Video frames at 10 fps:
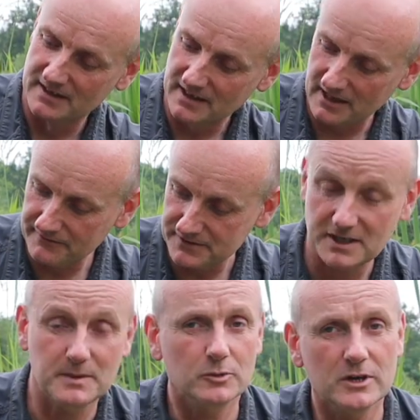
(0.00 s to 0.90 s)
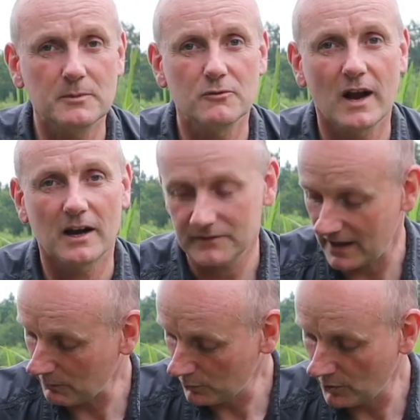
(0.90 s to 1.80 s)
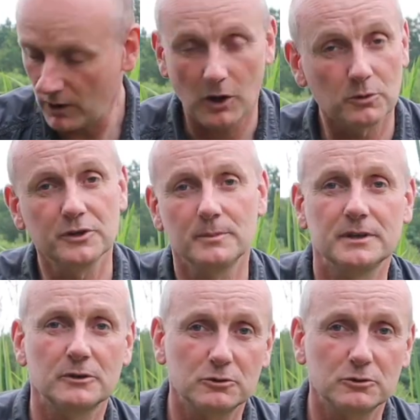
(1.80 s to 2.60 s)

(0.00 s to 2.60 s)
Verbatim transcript: And if there's any bream around, that will hold them and they'll